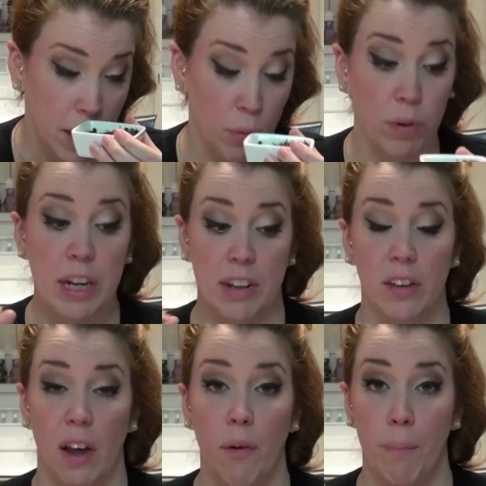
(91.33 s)
It really
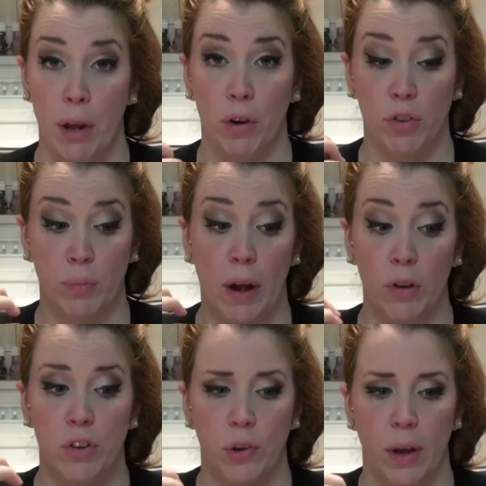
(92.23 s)
does have a bitter
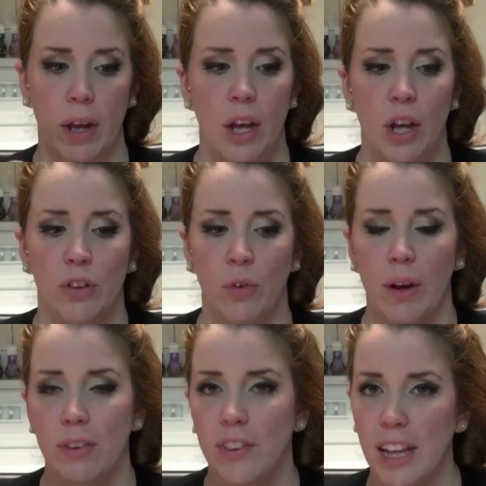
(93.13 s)
smell to it. So
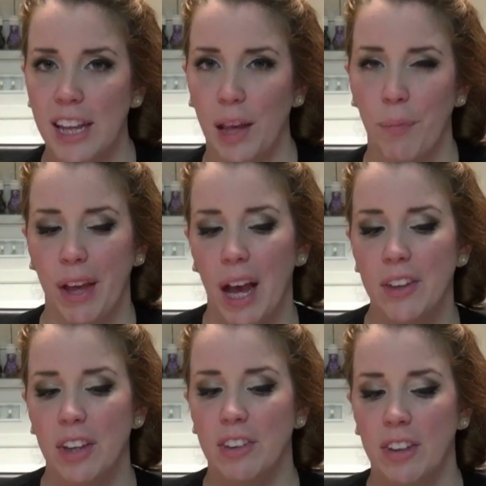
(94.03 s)
I was thinking
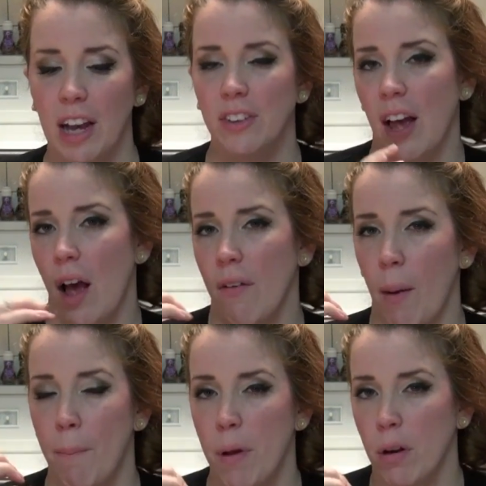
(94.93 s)
because it does
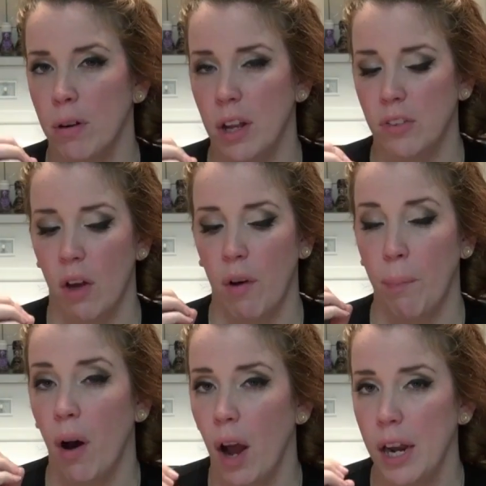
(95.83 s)
have that bitterness of a
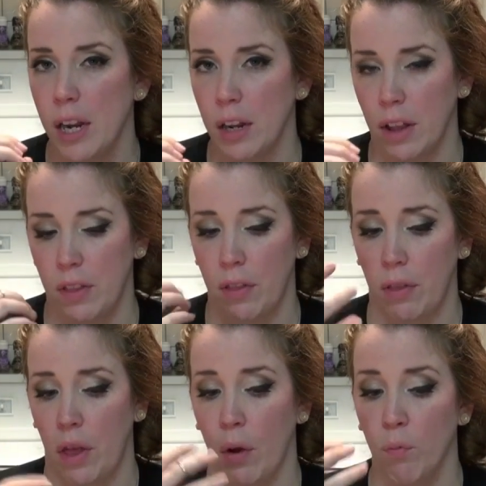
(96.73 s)
piney, the,
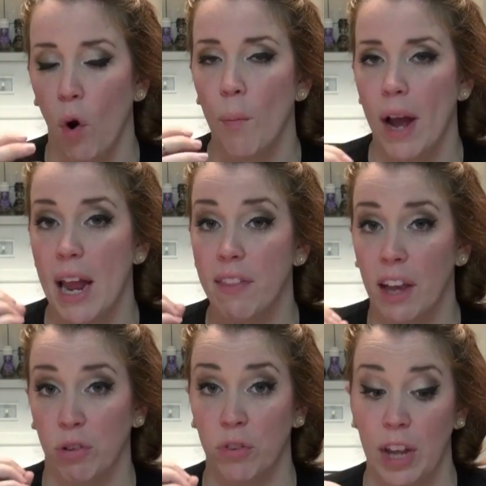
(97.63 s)
the aroma and the
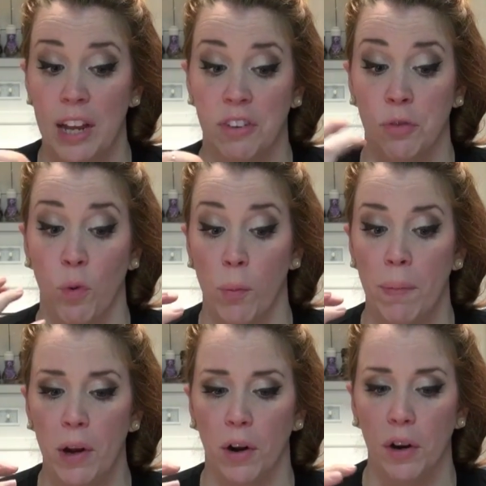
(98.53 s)
actual taste is more
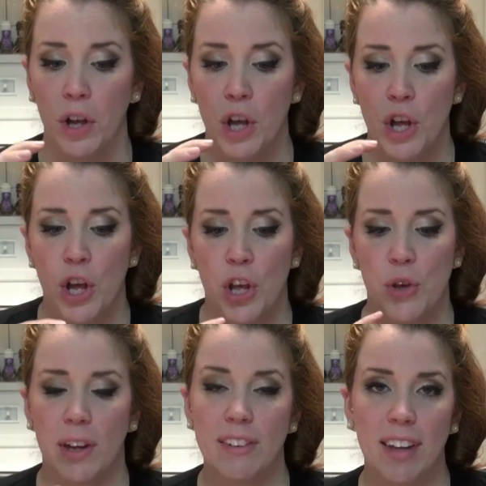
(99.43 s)
bitter,
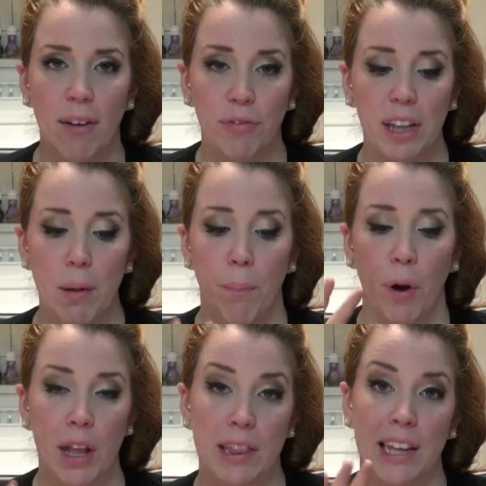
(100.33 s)
you could definitely
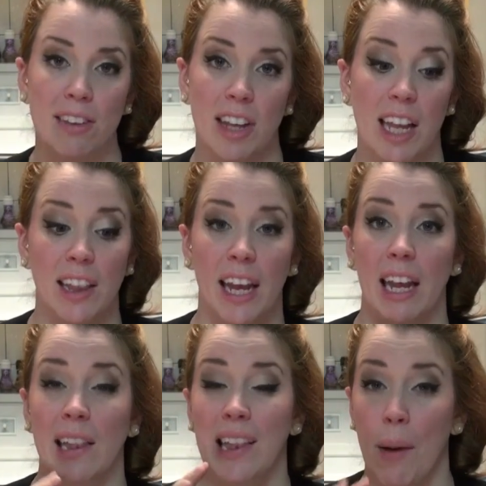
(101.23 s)
put this in
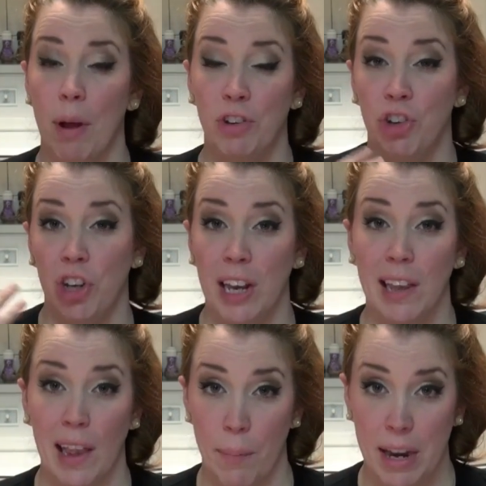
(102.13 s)
like a, a
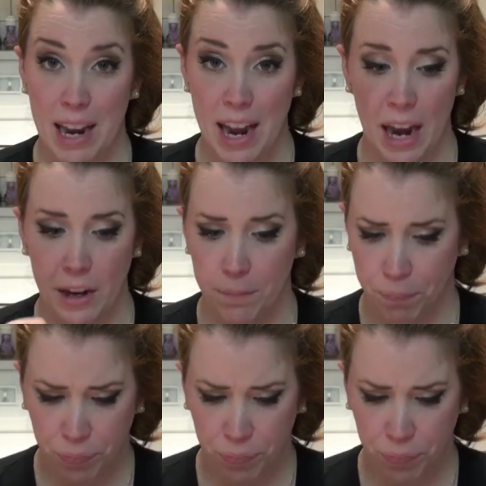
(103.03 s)
gin lemonade.